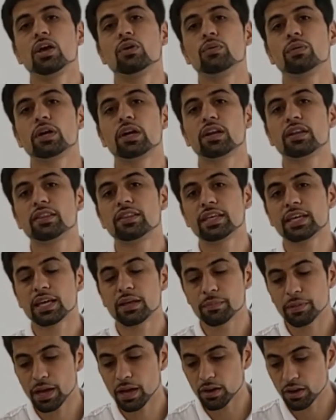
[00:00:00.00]
We're going to think
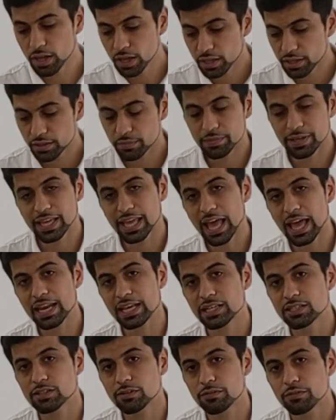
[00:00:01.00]
about the
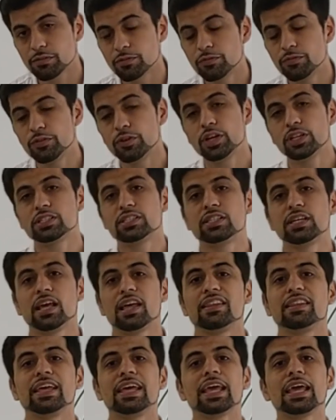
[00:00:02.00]
mechanics of the foot,
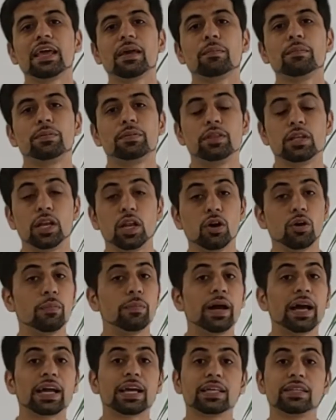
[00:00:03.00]
the hip, the lower
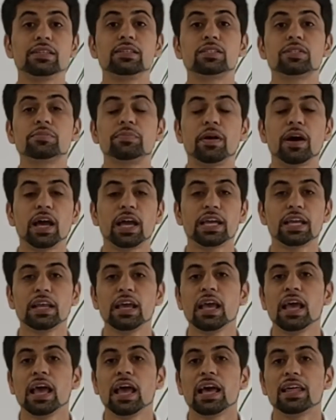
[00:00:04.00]
back and the spine,
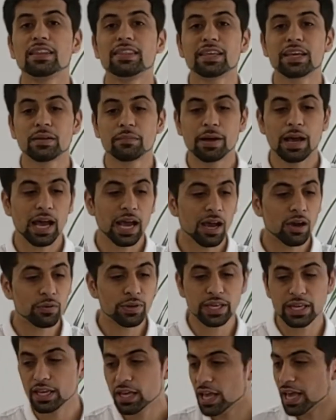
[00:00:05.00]
and think about how
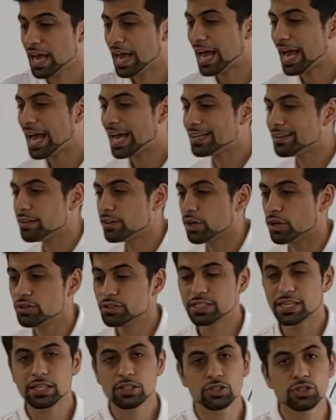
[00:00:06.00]
we add
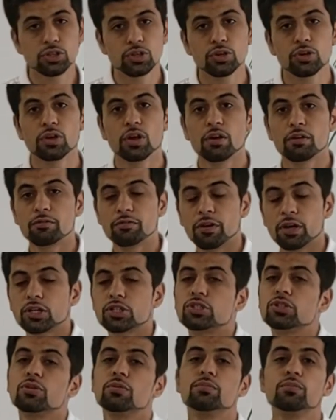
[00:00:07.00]
those into
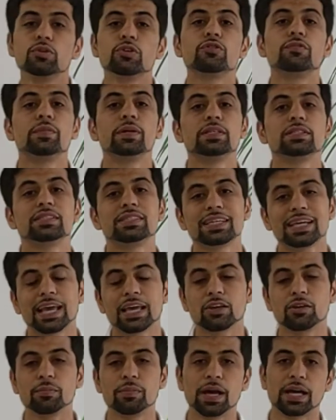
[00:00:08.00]
functional movements to
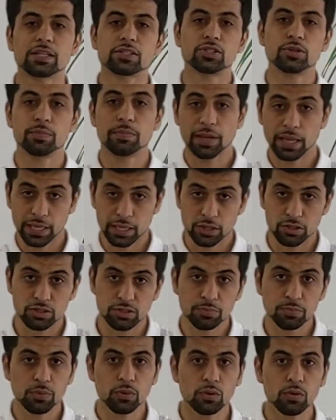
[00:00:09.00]
get you back to playing a
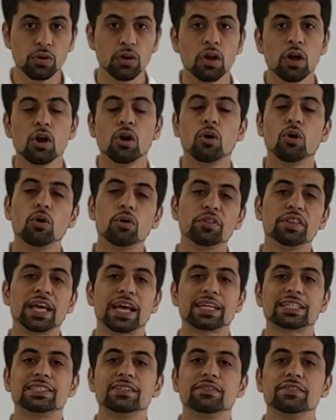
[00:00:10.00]
sport or the
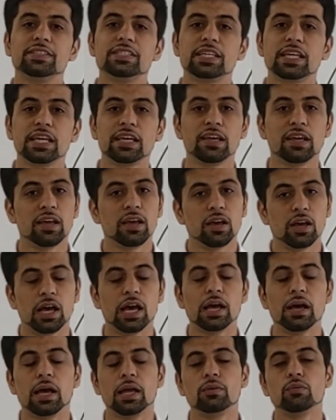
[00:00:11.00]
activity
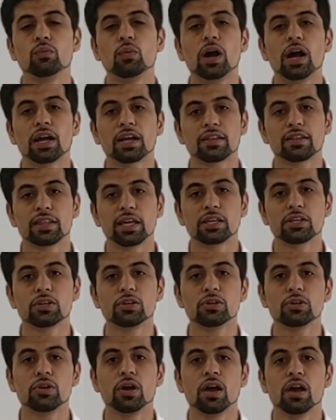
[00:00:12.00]
and work that
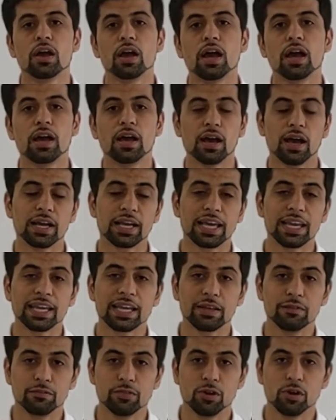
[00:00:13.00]
you are getting
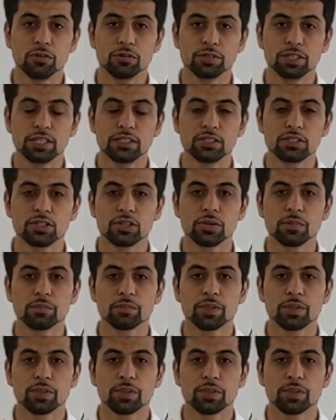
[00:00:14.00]
involved into.